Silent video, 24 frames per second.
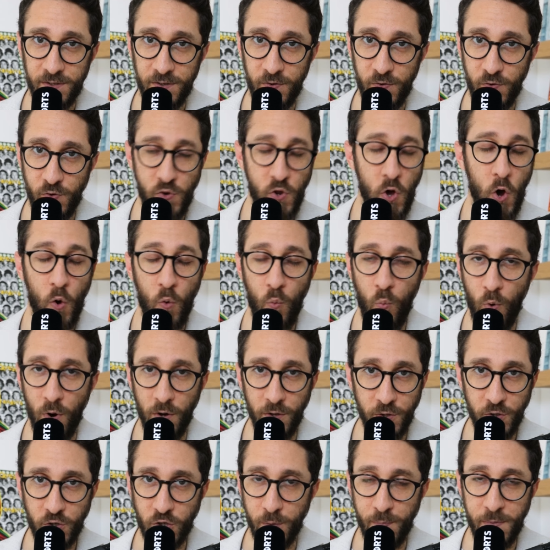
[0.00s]
No
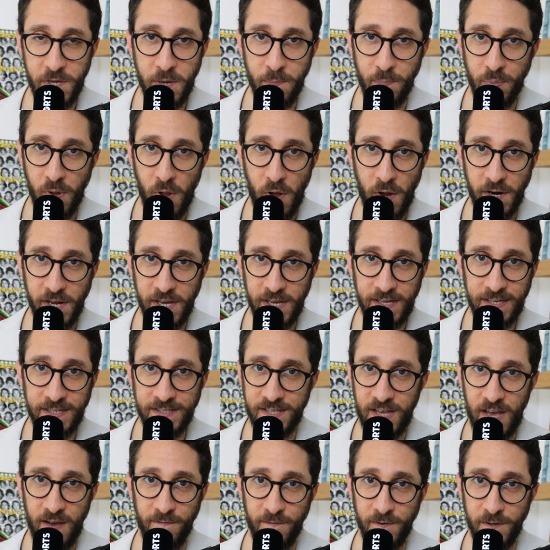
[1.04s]
one should be applauding his
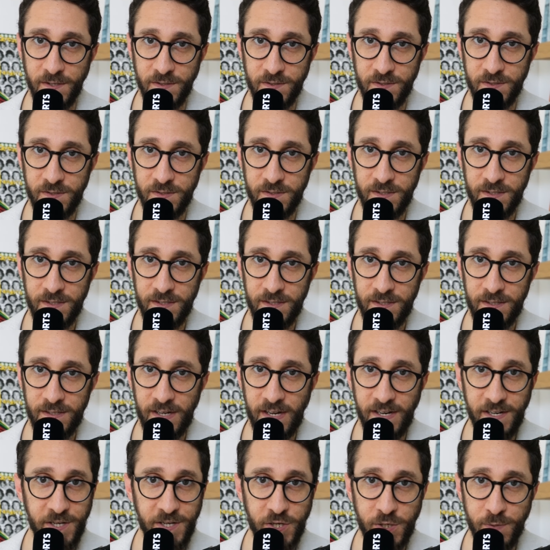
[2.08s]
efforts,
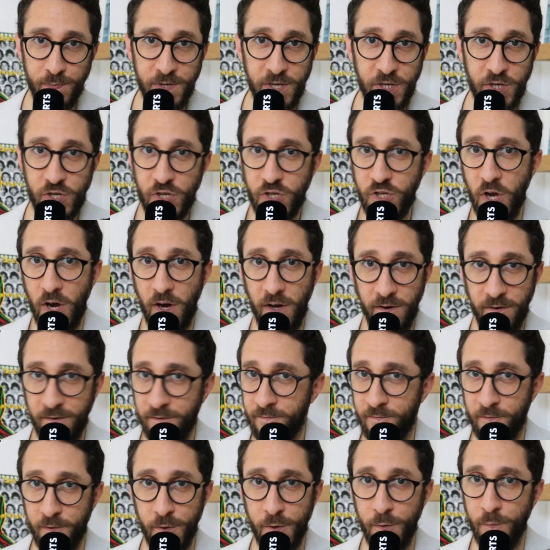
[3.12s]
and he should be shunned
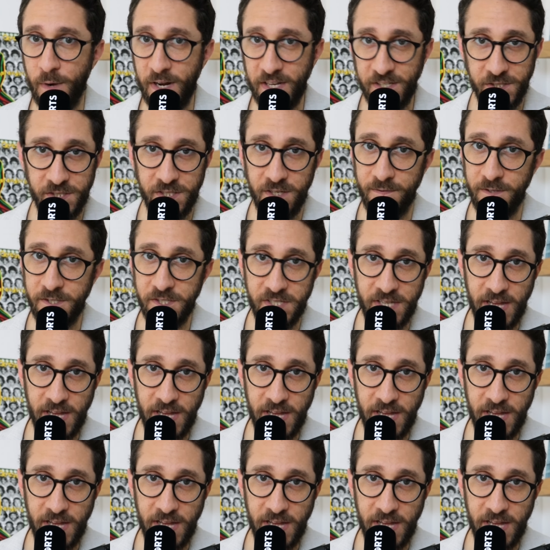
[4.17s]
for the rest of his